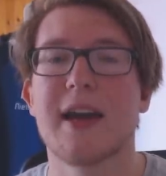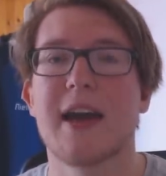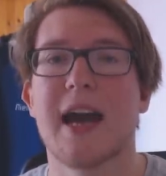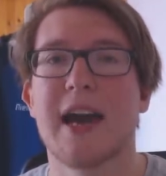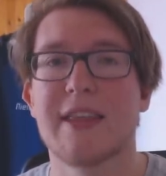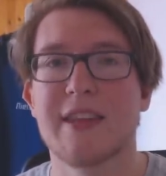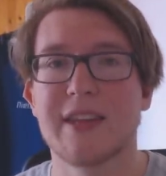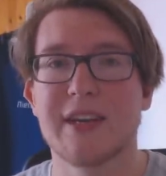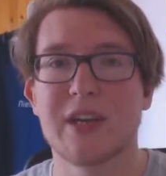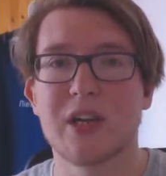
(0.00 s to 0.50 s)

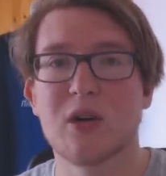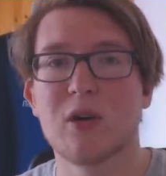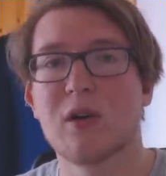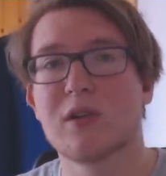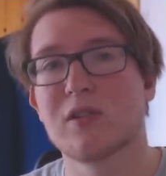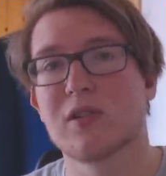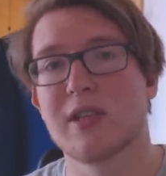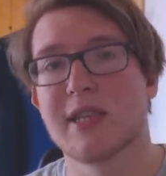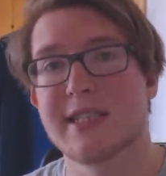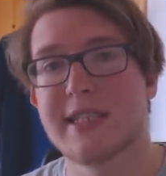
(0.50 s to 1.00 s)
and then they go on
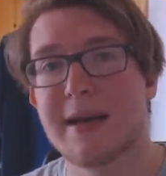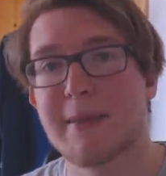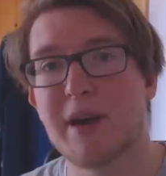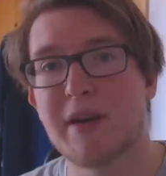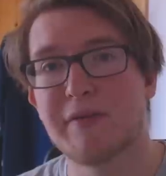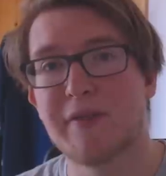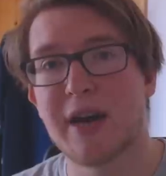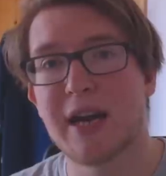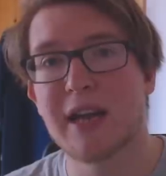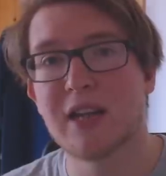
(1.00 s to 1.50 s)
to the
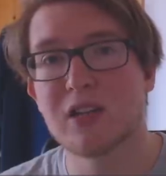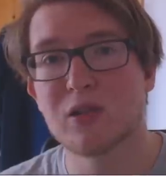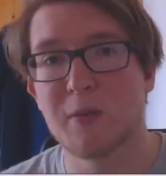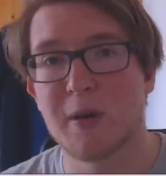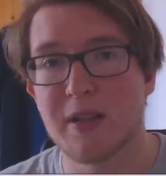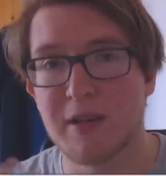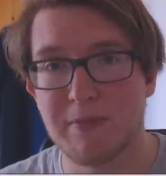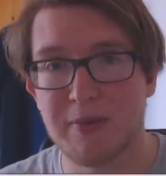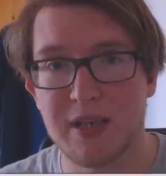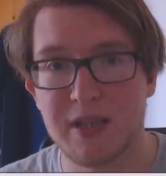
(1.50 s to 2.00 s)
semifinals
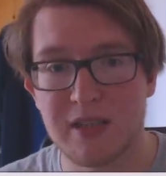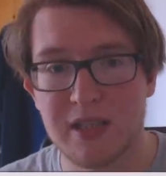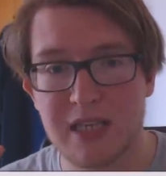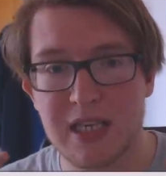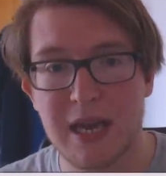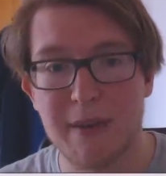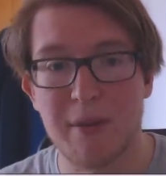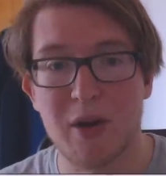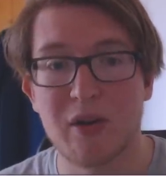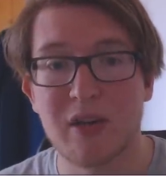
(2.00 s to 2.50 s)
where they beat
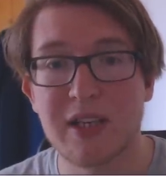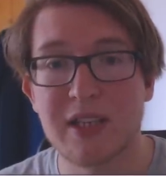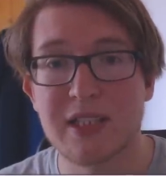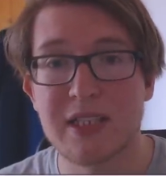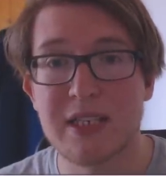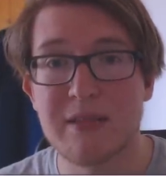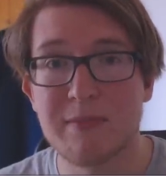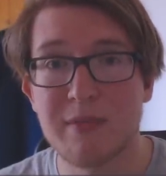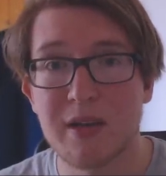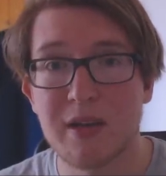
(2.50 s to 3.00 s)
the American
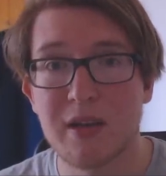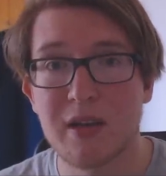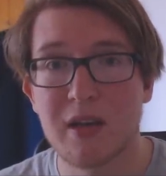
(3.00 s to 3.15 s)
team.